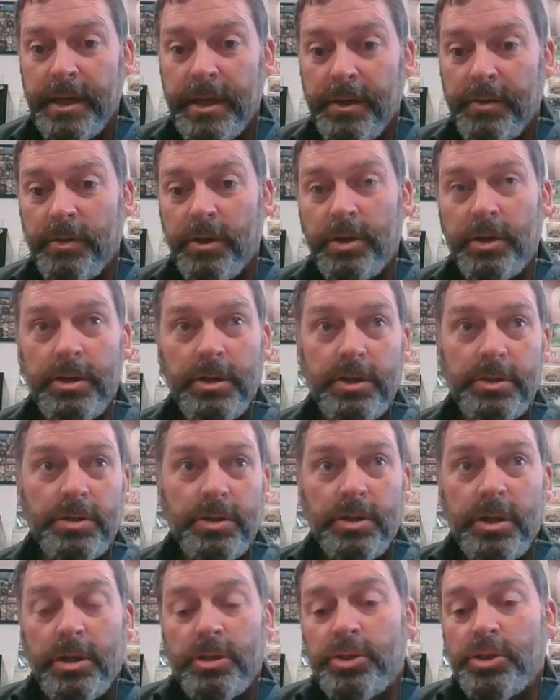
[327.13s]

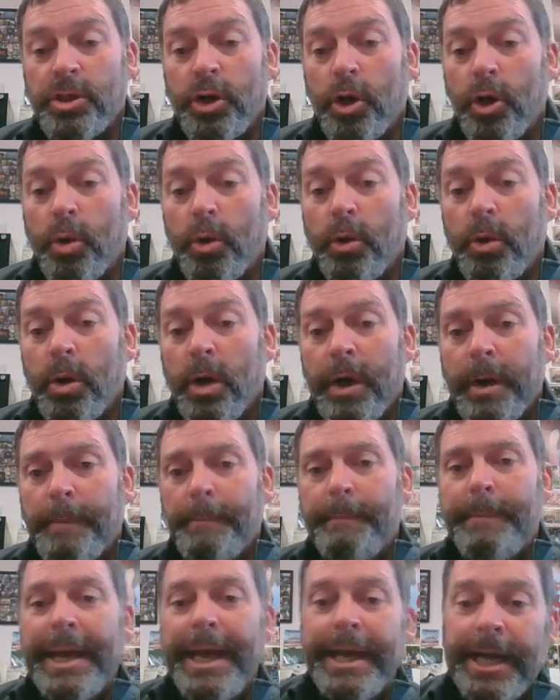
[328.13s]
There's no
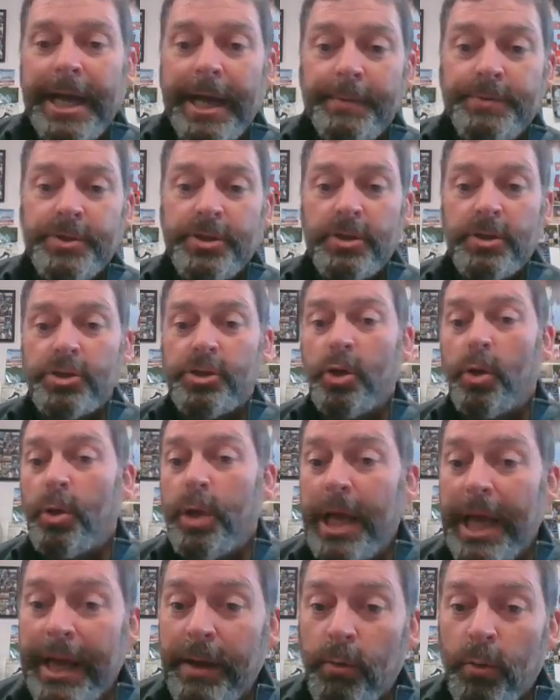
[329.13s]
makeups, there's no
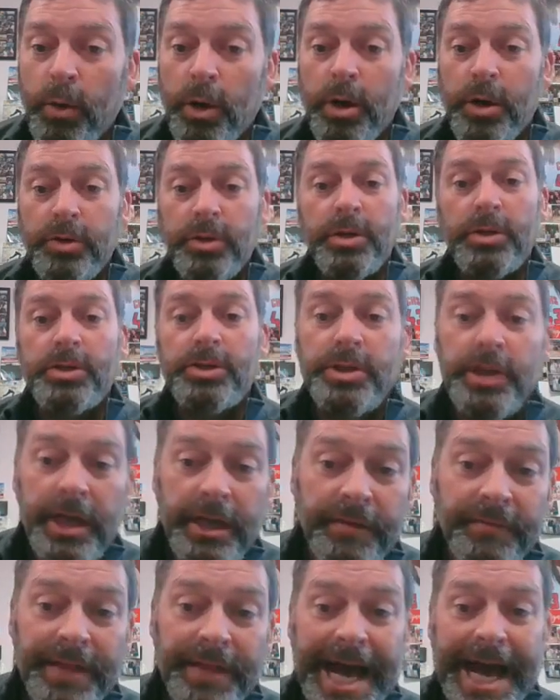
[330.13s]
late work, there's none
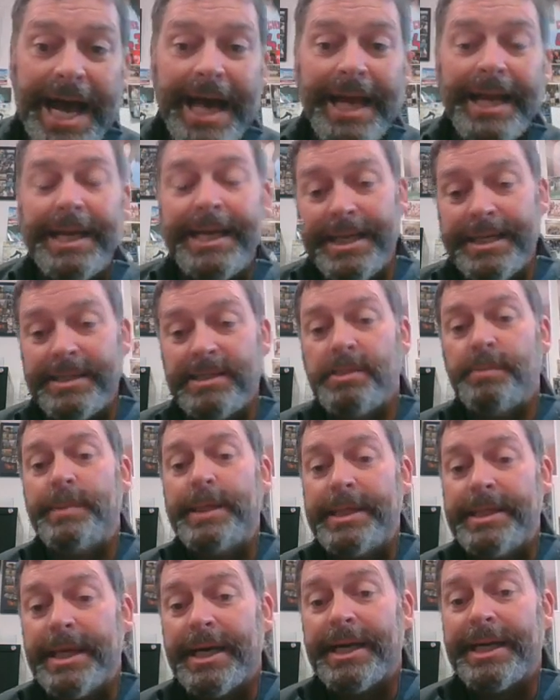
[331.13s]
of that. It needs to be
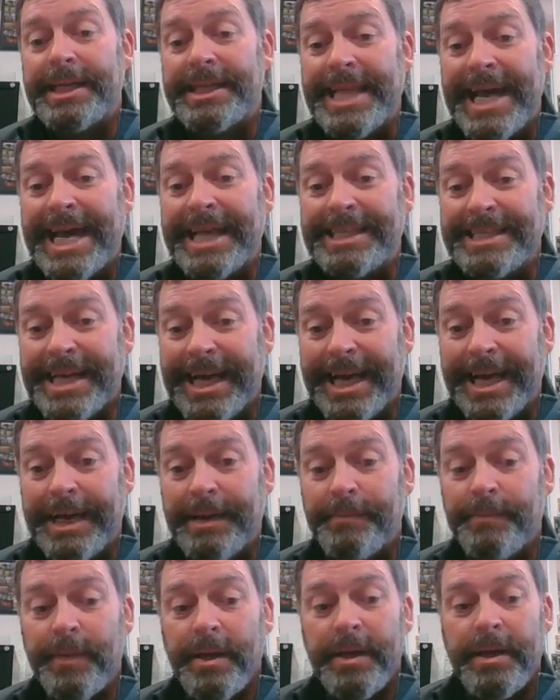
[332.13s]
done at that
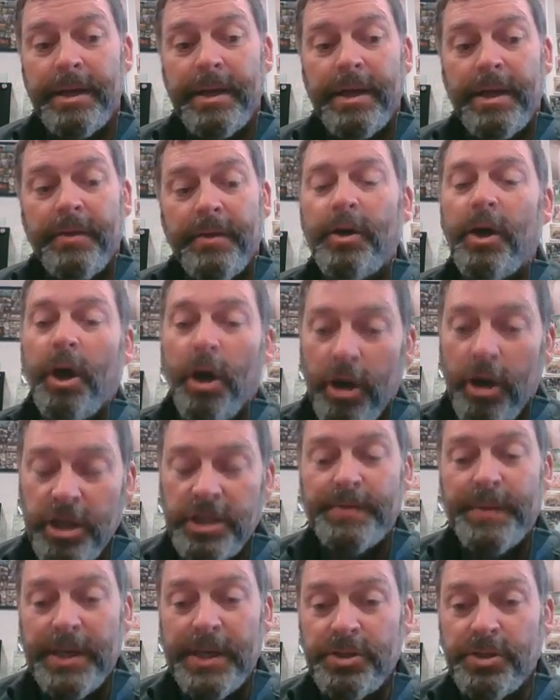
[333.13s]
time. There are
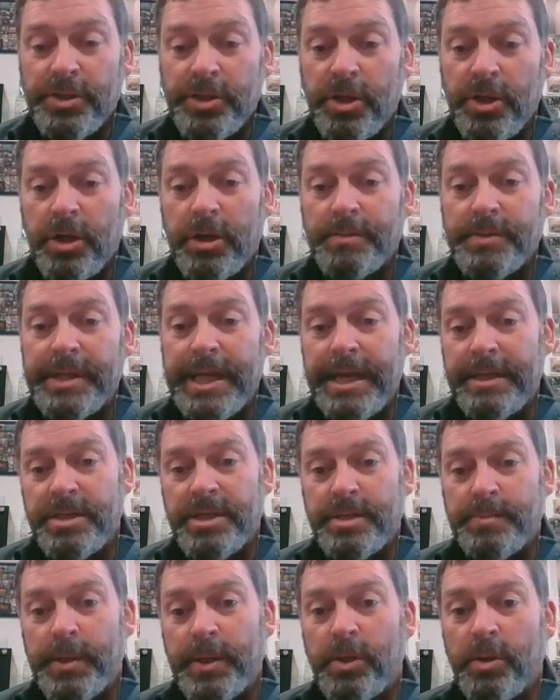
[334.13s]
special
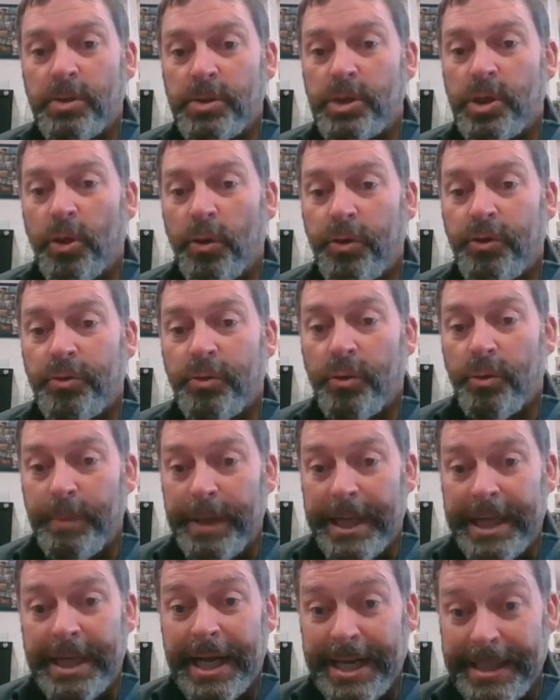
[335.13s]
circumstances, but those go through
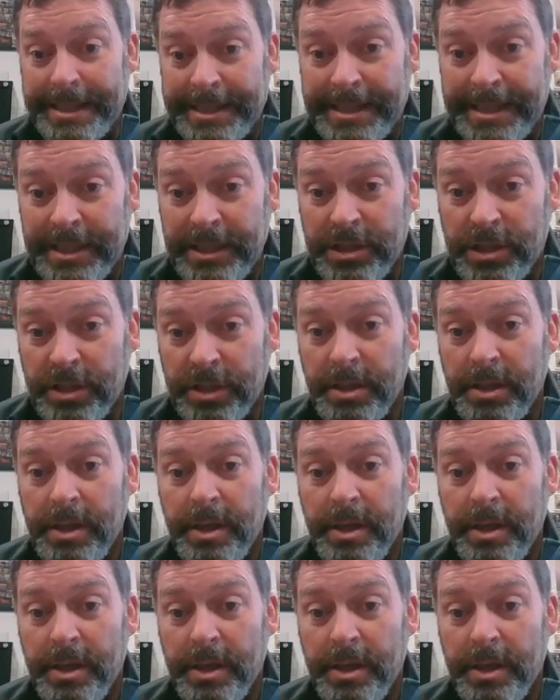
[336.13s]
me, not the teacher.